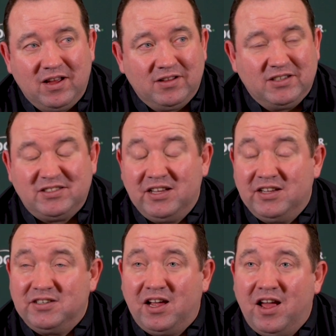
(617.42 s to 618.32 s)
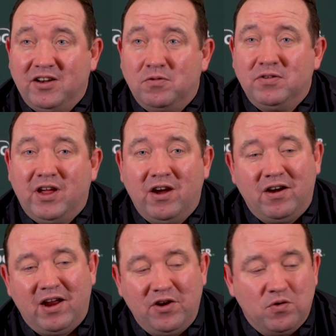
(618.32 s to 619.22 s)
At this stage, I don't
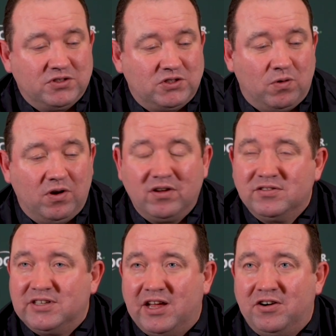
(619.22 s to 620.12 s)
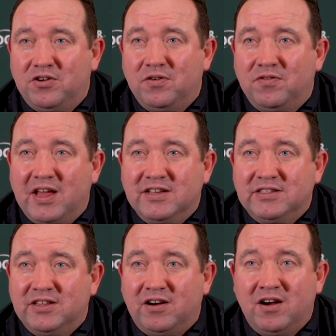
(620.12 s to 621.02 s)
care. I know I stole a set or two of
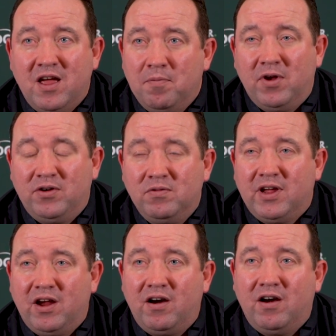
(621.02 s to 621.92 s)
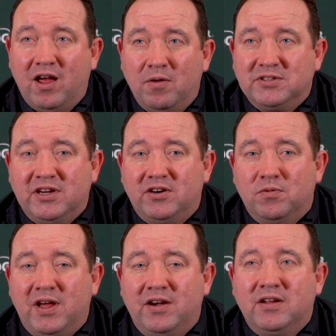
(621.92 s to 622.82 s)
Gezzy there, but I don't care. I was here
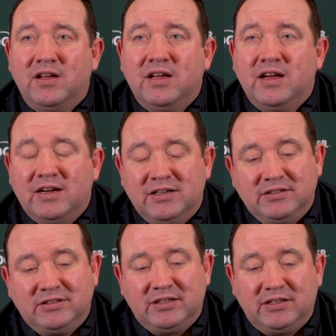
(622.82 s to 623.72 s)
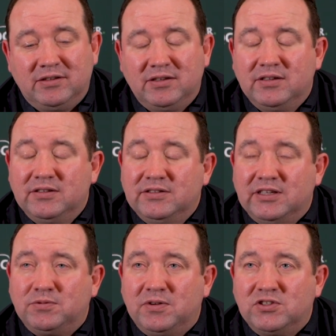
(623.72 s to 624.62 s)
to win, and uh,
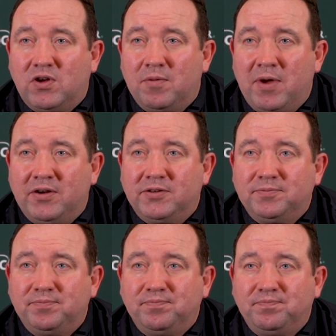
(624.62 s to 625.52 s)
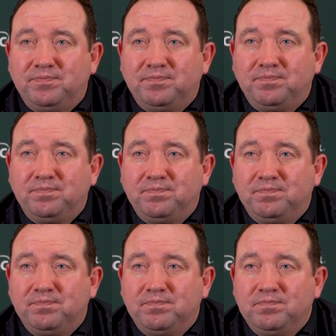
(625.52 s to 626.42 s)
that's what it's all about.
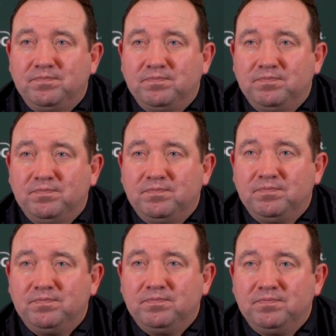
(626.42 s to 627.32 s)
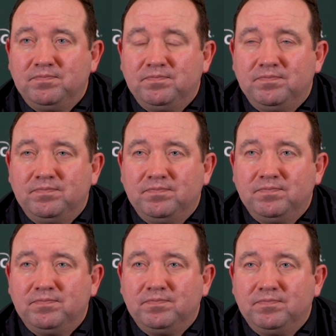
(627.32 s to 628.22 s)
After you, meet, after you beat Mickey,
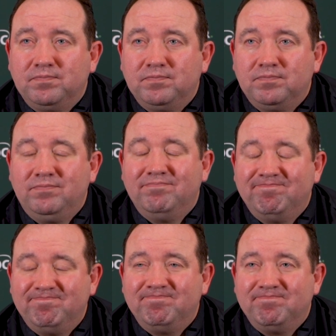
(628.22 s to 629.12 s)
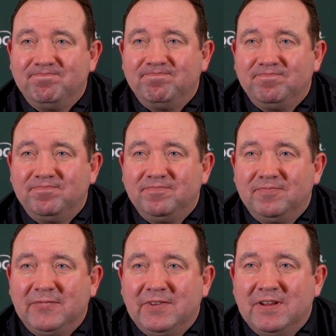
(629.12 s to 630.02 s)
even when you were speaking to us, you were saying that
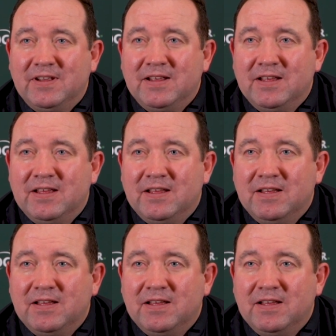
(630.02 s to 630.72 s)
you were thinking of